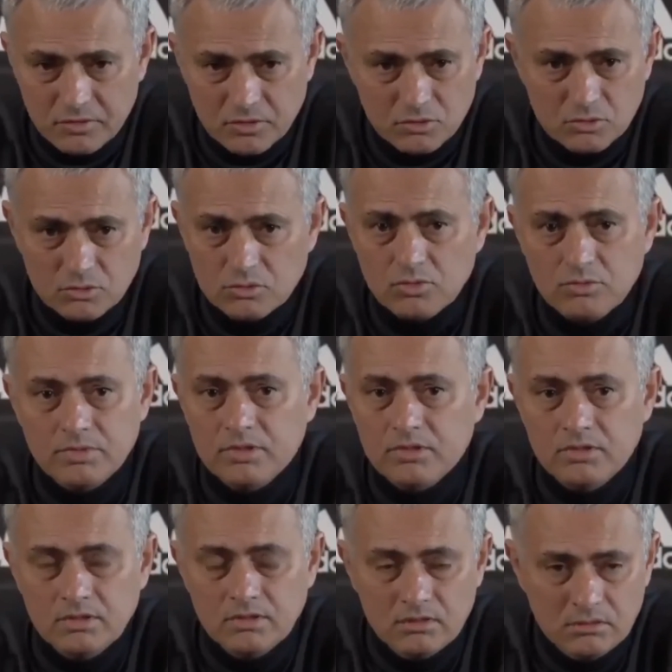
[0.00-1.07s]
for you to
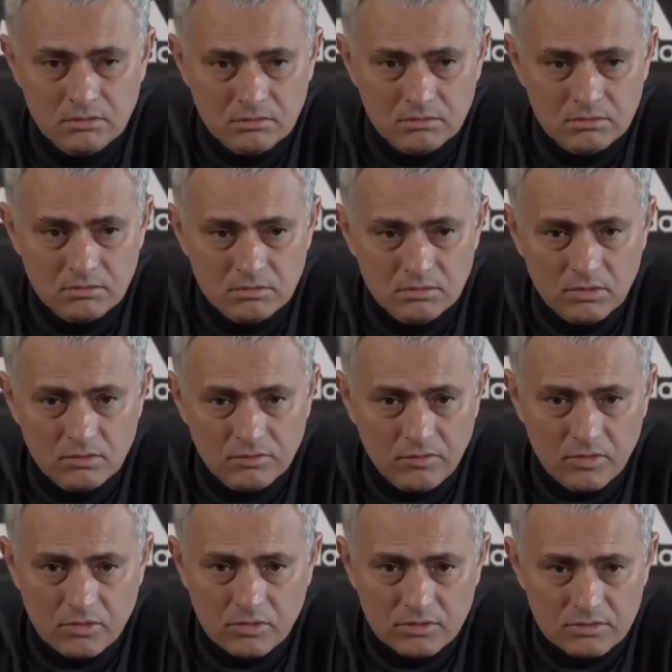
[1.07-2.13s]
be not
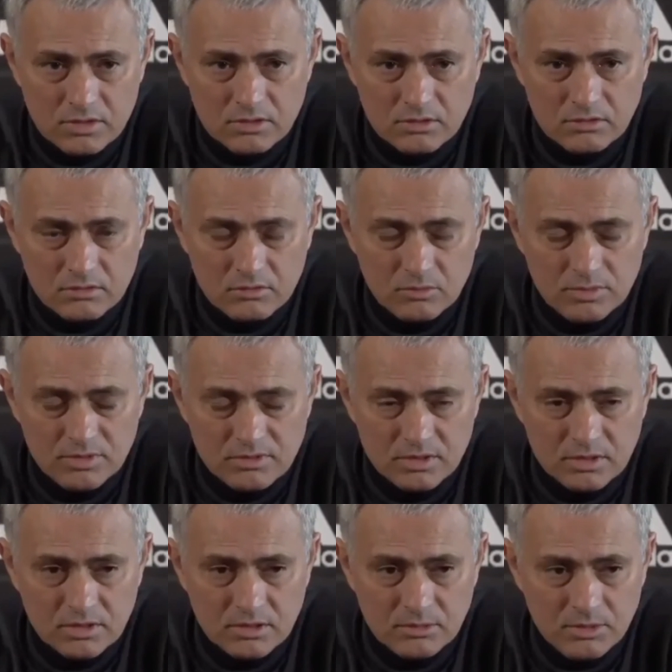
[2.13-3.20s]
focused and to be
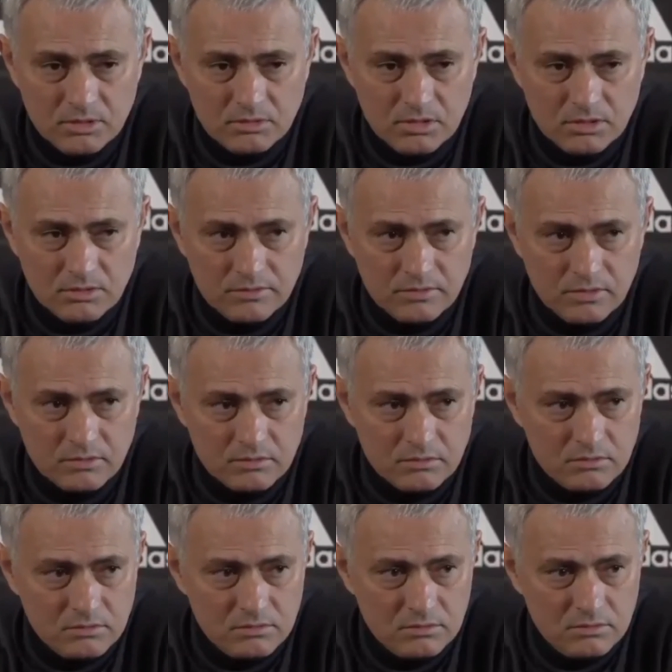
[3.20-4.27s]
thinking about other
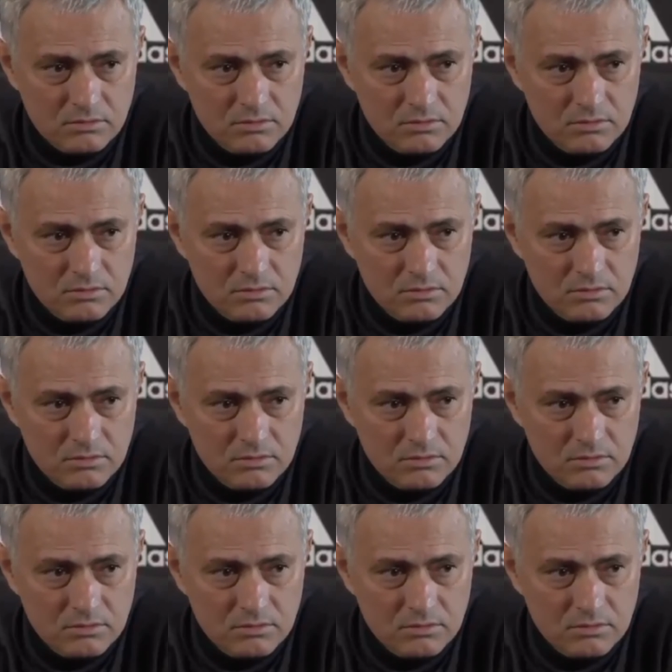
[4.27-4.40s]
things.